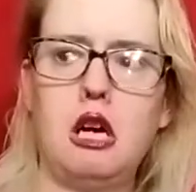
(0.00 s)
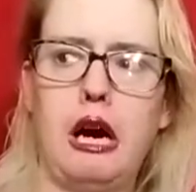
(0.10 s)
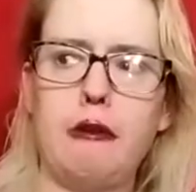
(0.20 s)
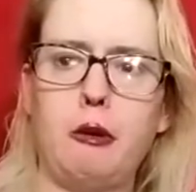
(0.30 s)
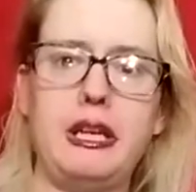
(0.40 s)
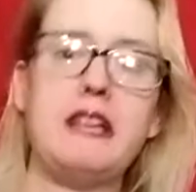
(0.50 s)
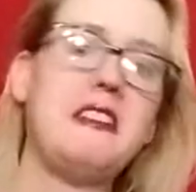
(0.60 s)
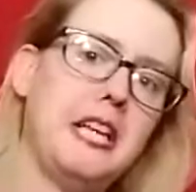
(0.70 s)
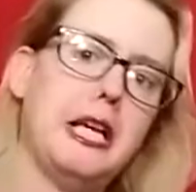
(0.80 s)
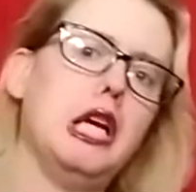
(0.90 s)
I will be
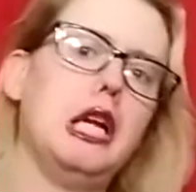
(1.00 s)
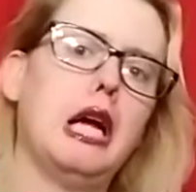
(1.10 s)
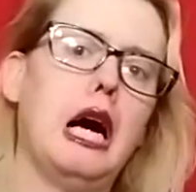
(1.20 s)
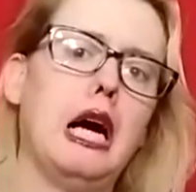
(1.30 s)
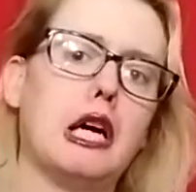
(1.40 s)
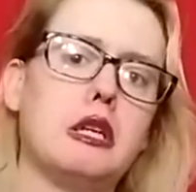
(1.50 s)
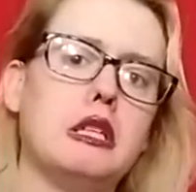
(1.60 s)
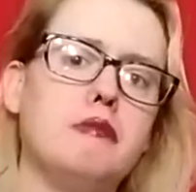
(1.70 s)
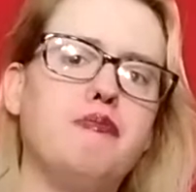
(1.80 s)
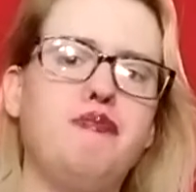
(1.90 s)
seeing uh,
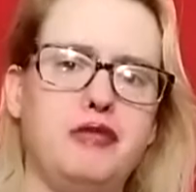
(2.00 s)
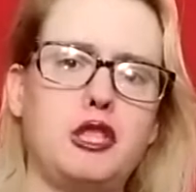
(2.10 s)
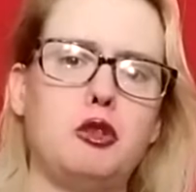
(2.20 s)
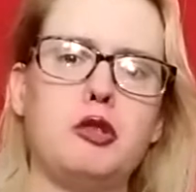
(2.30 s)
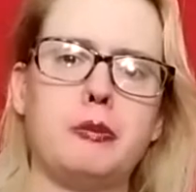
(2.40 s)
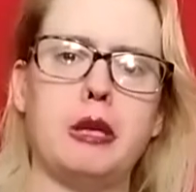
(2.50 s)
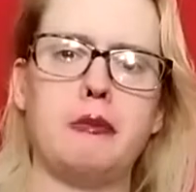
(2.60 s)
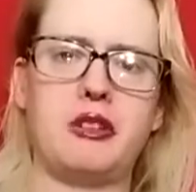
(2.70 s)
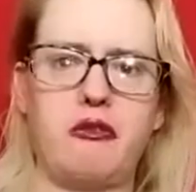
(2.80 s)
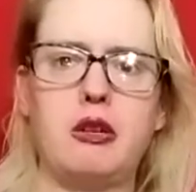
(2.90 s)

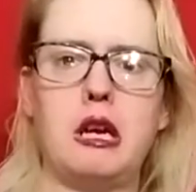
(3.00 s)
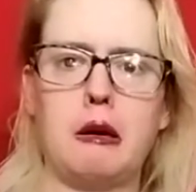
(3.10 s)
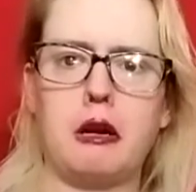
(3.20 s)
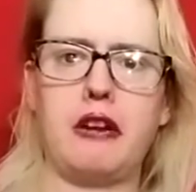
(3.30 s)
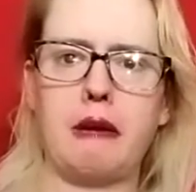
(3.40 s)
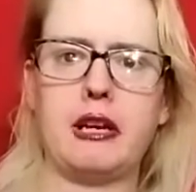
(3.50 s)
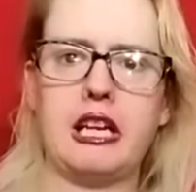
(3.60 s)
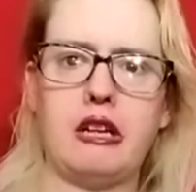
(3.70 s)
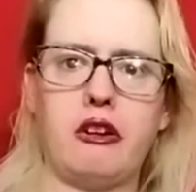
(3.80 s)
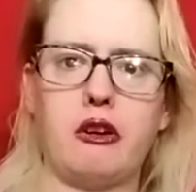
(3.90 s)
Goosebumps. Yeah, I'm going to take my
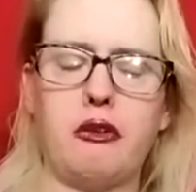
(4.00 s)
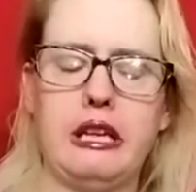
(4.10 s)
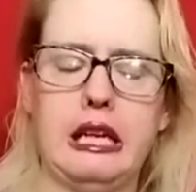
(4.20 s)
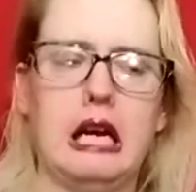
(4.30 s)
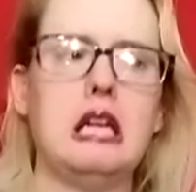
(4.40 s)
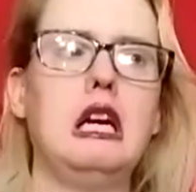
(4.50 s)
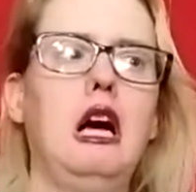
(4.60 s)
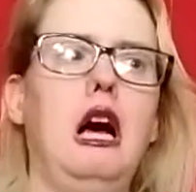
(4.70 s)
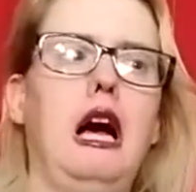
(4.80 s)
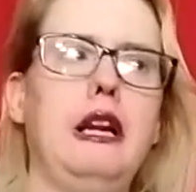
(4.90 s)
kids to go see that.
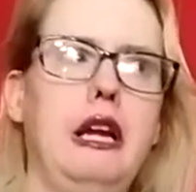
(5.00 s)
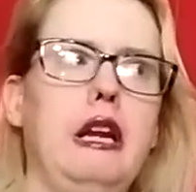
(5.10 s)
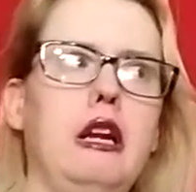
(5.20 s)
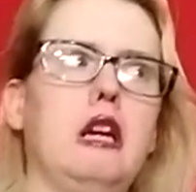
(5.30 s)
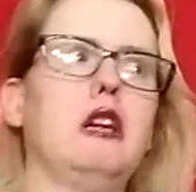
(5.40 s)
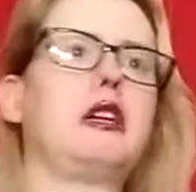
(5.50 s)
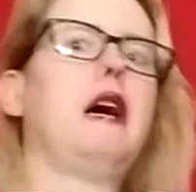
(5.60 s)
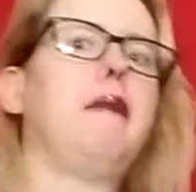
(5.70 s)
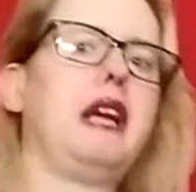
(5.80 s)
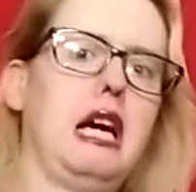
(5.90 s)
And then
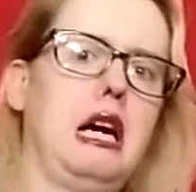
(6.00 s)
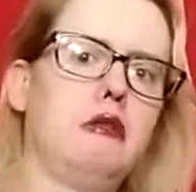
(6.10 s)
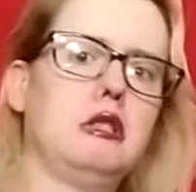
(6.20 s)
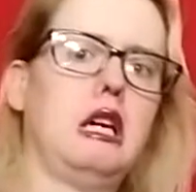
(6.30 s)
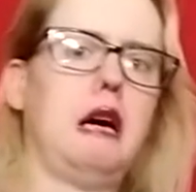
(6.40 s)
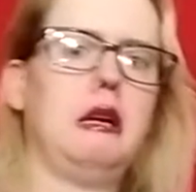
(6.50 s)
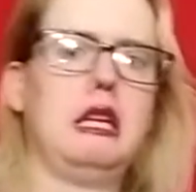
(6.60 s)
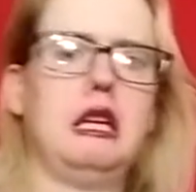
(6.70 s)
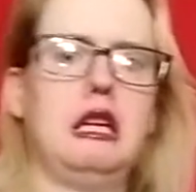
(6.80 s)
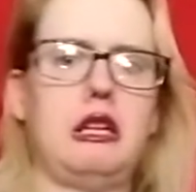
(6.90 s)
coming out
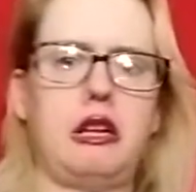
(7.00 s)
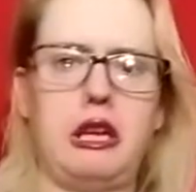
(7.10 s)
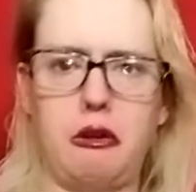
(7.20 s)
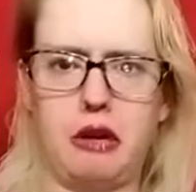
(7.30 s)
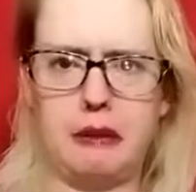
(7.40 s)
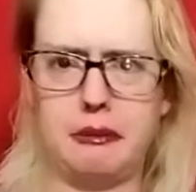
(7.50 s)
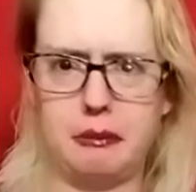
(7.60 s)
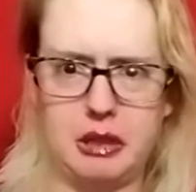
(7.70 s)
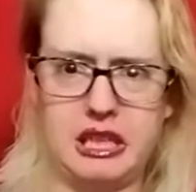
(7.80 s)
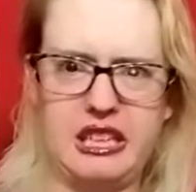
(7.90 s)
uh, here, I
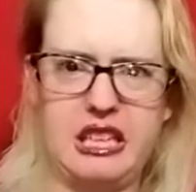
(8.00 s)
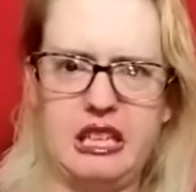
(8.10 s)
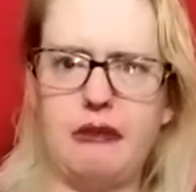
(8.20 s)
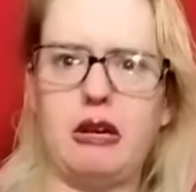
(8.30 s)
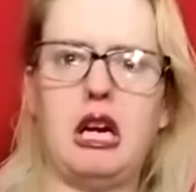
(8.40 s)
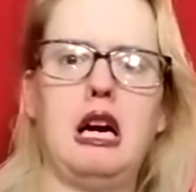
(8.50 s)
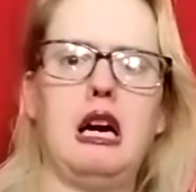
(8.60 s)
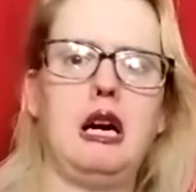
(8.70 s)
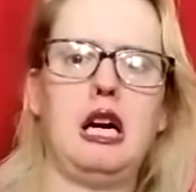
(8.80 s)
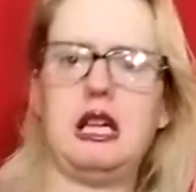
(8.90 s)
believe
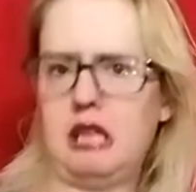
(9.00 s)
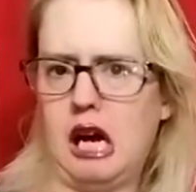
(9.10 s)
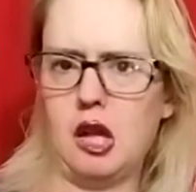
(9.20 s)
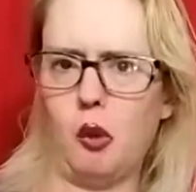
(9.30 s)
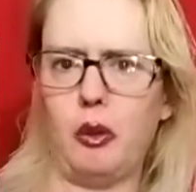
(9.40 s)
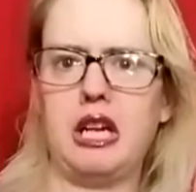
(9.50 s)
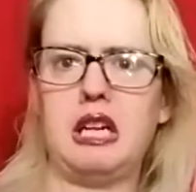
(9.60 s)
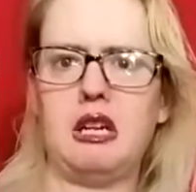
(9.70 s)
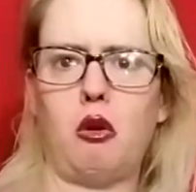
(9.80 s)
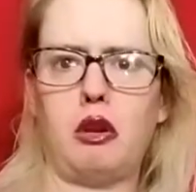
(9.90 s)
uh,
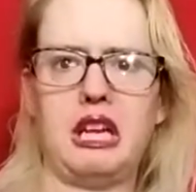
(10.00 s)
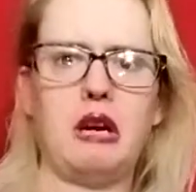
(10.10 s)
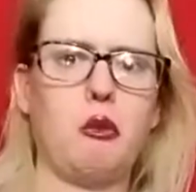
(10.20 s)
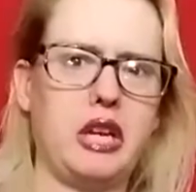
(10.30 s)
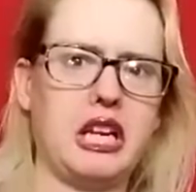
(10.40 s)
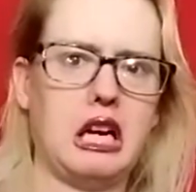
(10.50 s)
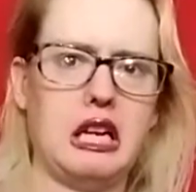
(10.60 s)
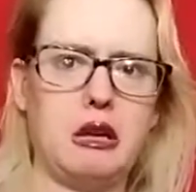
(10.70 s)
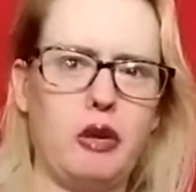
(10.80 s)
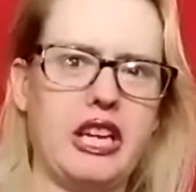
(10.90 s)
Halloween or that week
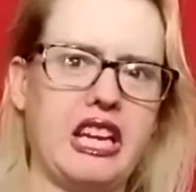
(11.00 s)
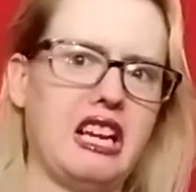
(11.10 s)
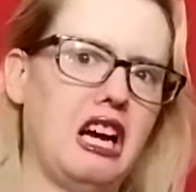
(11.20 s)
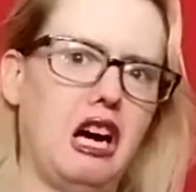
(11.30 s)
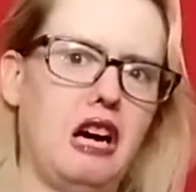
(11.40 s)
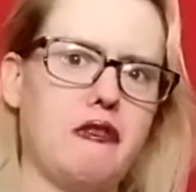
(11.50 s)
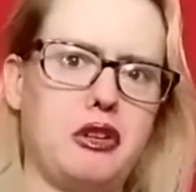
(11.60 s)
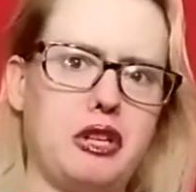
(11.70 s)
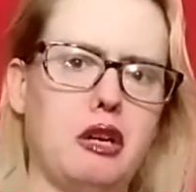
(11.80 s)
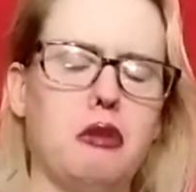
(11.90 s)
weekend of or
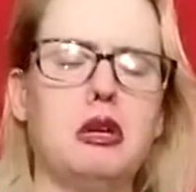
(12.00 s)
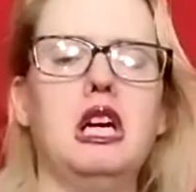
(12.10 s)
so